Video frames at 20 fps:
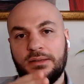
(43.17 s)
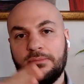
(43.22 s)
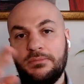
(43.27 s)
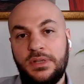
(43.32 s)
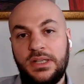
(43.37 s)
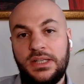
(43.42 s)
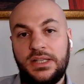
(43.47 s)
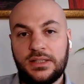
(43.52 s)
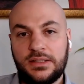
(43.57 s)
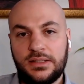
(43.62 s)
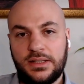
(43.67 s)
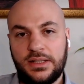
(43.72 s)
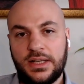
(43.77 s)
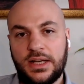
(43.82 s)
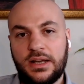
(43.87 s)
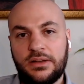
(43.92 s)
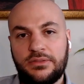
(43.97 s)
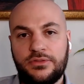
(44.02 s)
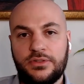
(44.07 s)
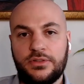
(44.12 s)
immediately
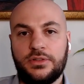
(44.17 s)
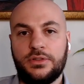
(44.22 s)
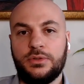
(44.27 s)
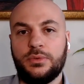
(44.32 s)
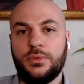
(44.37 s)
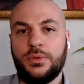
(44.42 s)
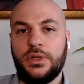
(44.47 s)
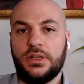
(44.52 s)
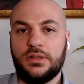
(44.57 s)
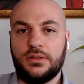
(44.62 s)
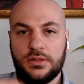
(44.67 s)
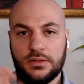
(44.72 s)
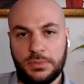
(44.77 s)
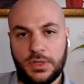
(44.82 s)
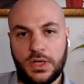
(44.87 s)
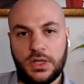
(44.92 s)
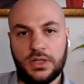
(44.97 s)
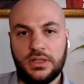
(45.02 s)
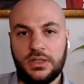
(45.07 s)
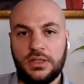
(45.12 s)
after doing the
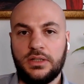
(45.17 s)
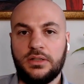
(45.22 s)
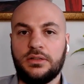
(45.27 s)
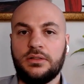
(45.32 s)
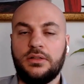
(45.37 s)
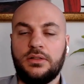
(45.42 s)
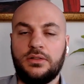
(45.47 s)
bonding